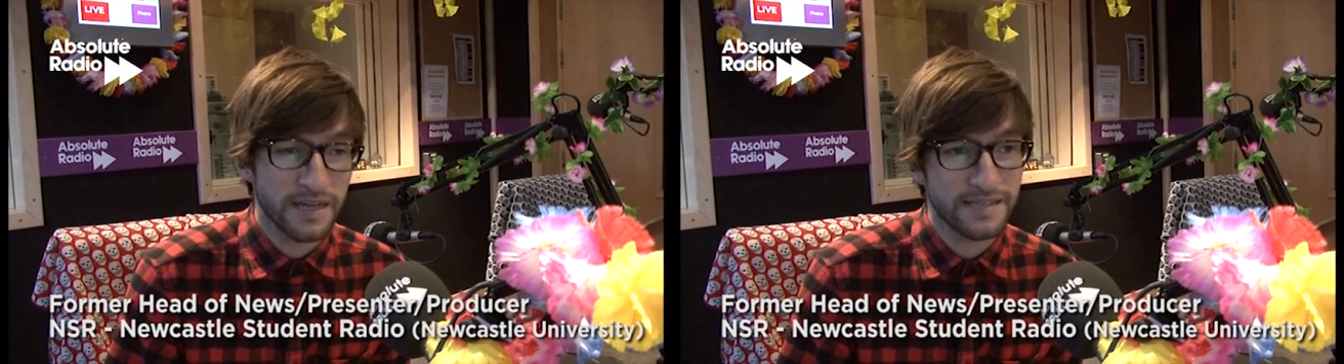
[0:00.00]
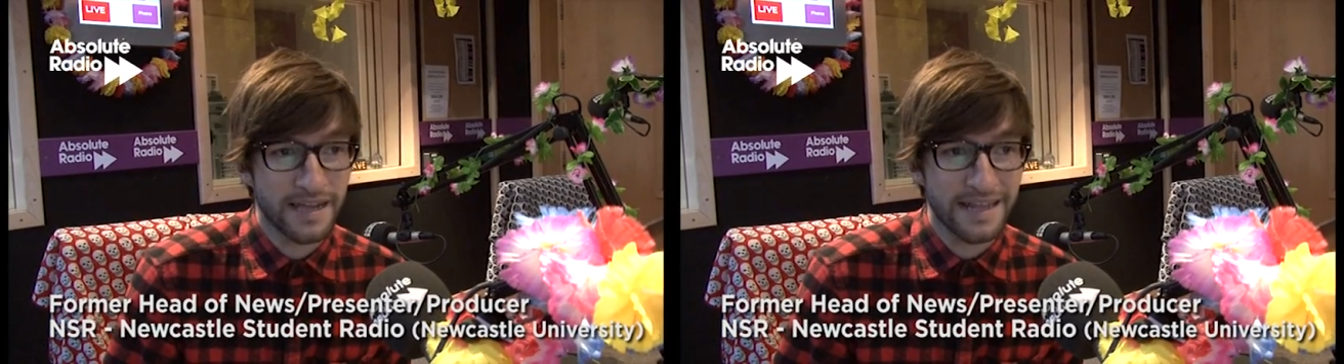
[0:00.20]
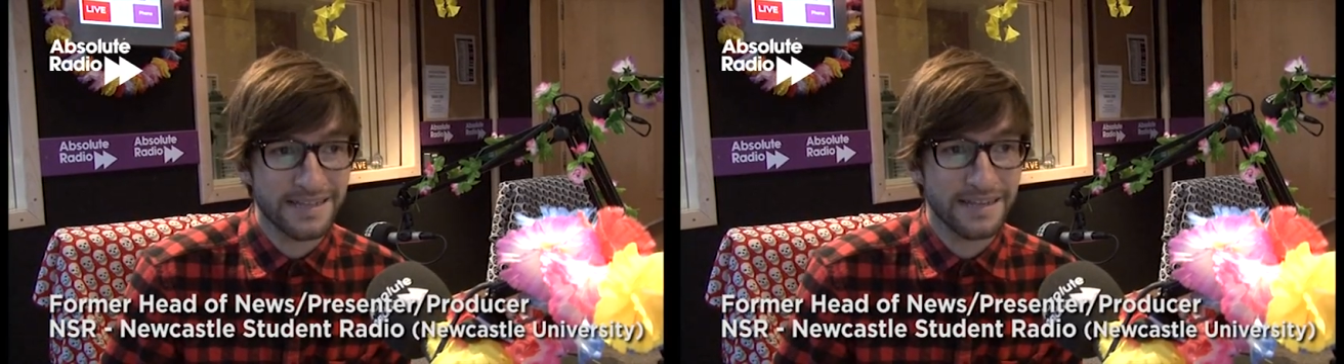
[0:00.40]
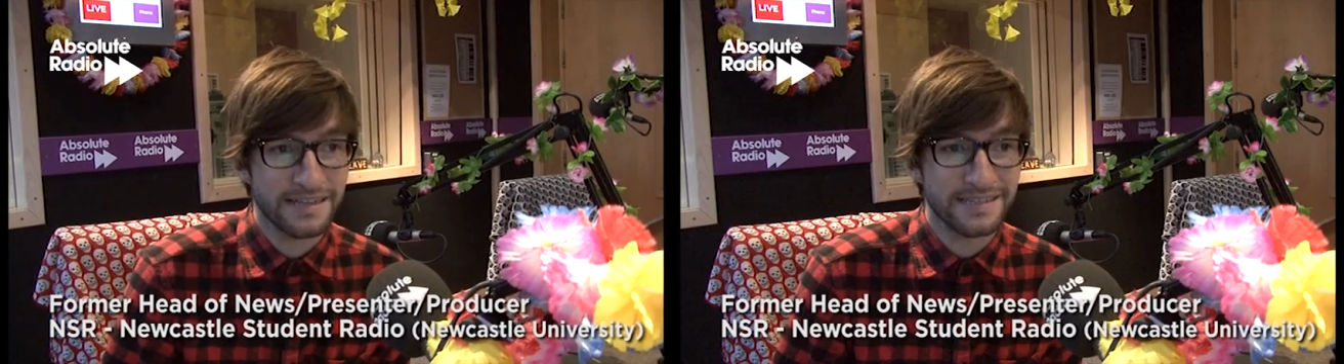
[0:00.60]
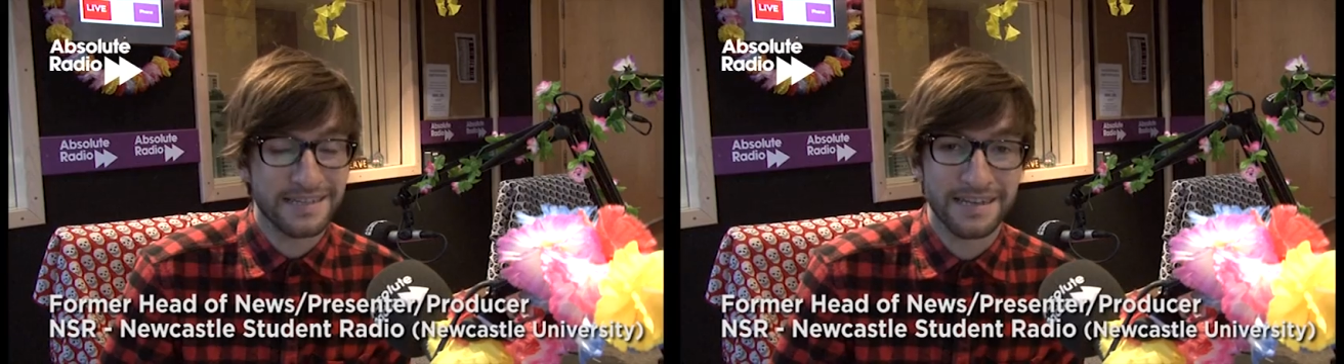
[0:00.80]
because I get
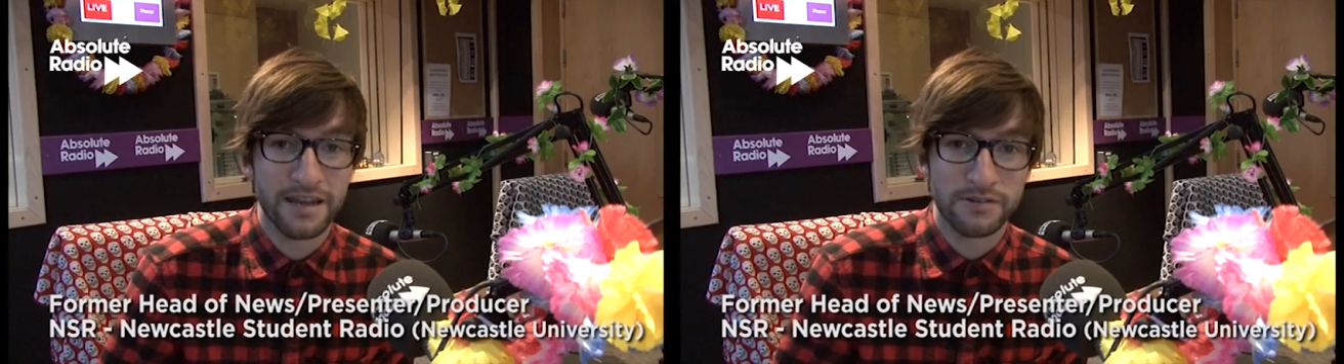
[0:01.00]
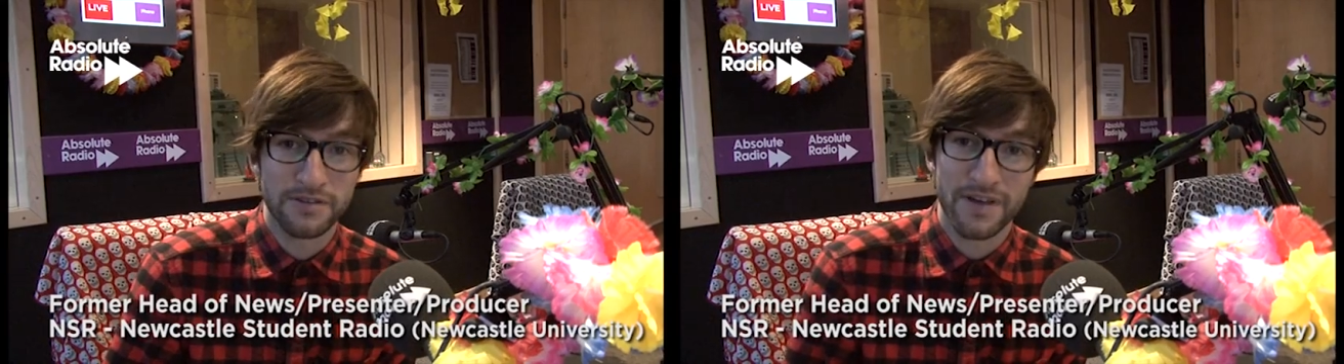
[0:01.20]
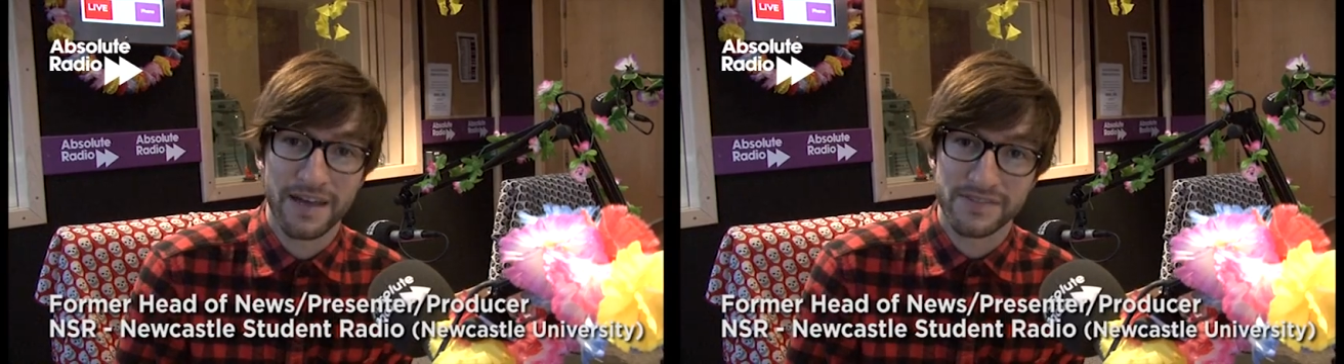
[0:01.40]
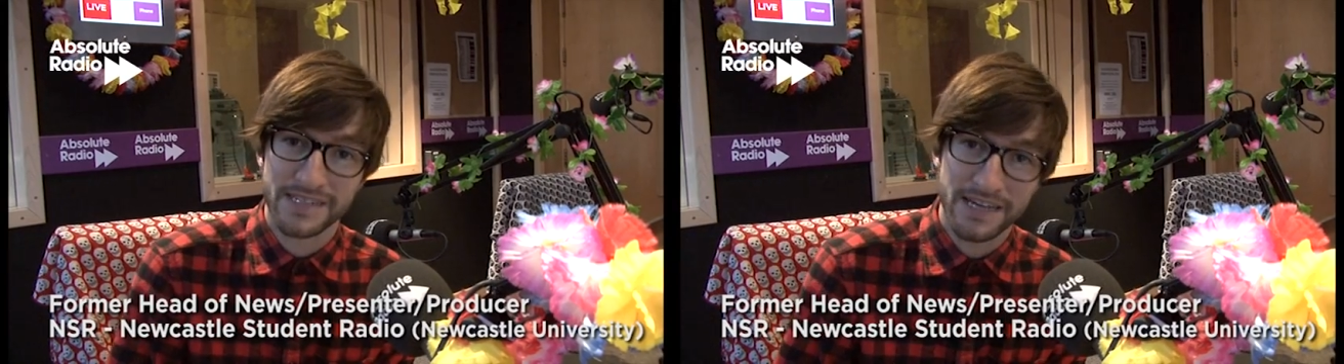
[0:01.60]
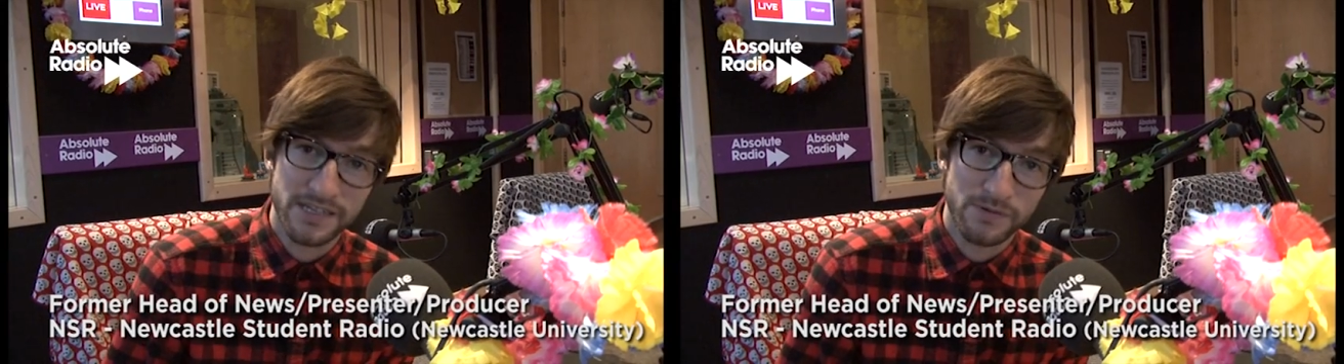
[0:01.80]
to see loads of live
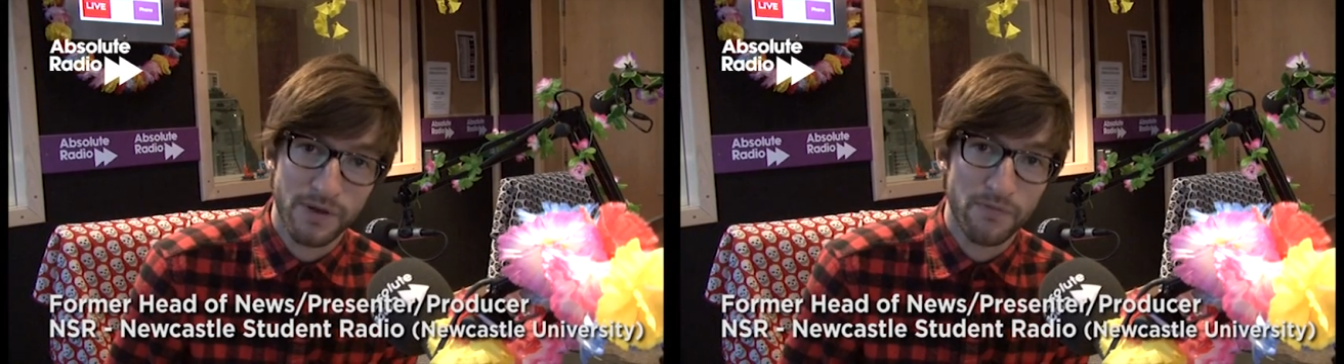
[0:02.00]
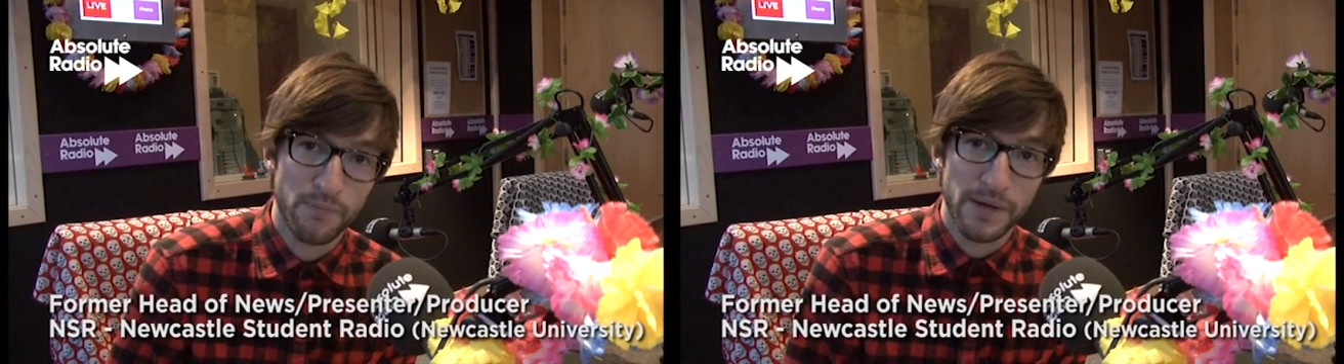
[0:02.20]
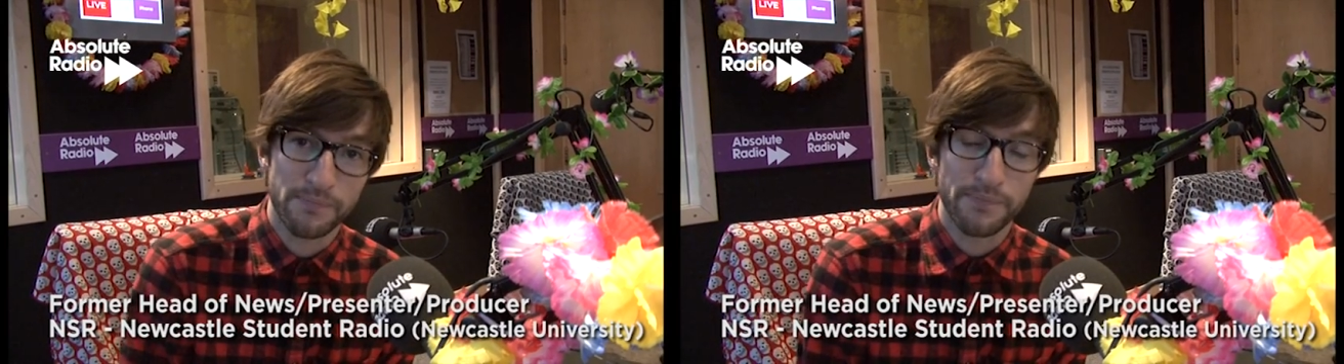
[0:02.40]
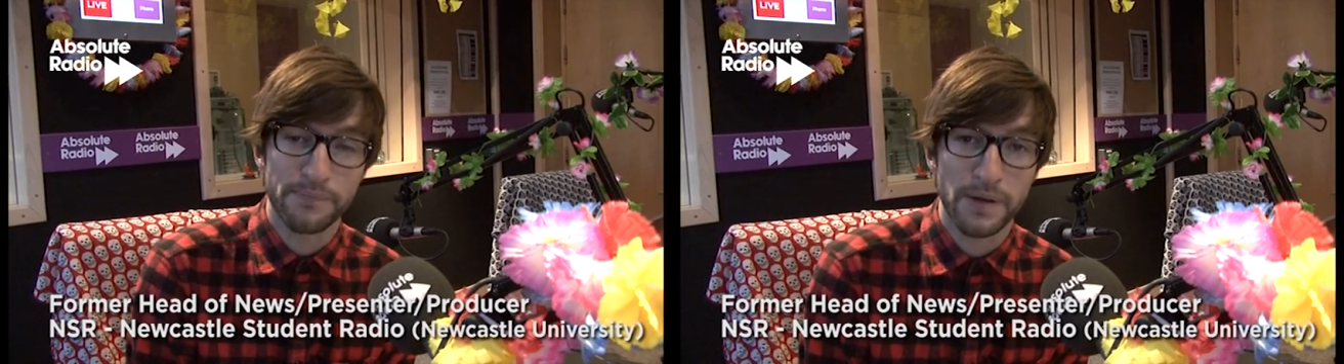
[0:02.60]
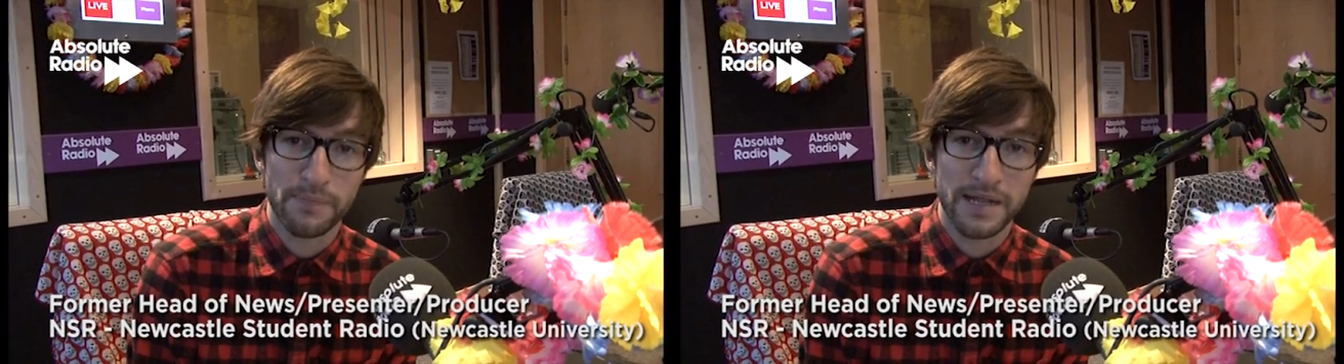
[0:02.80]
sessions. We have big,
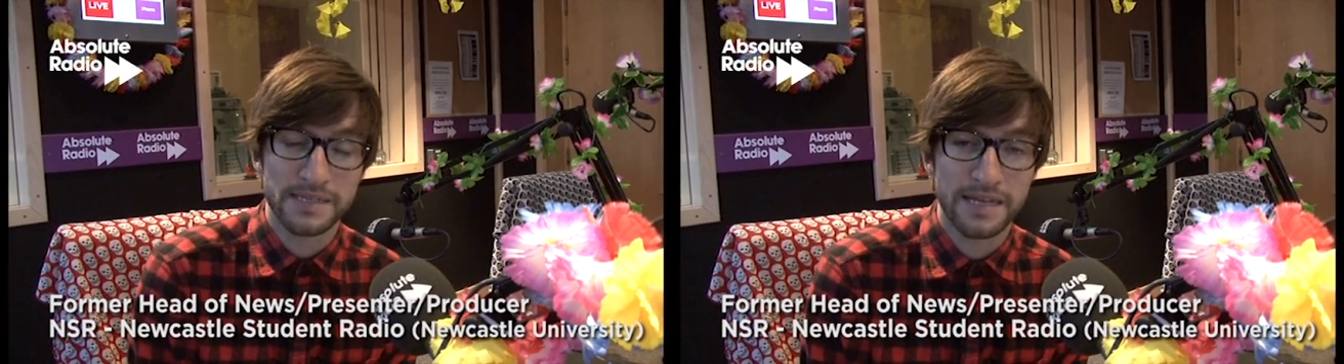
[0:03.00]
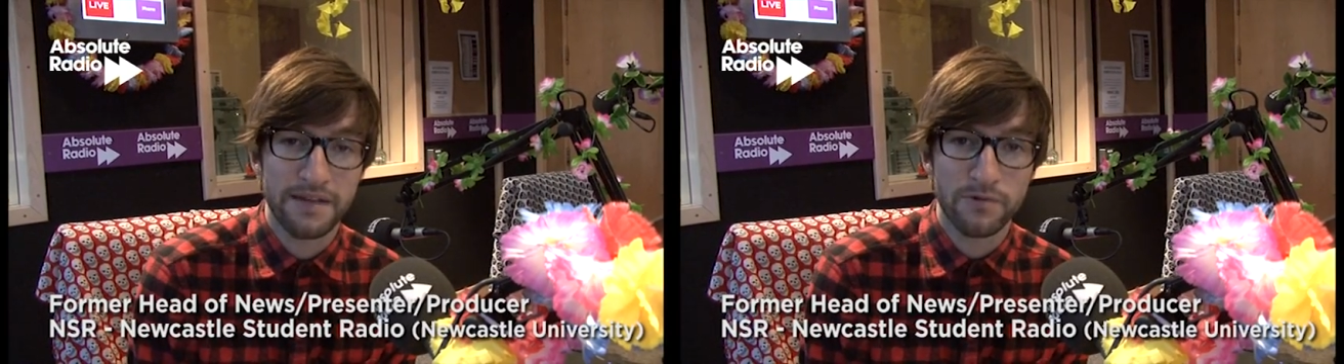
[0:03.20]
big bands in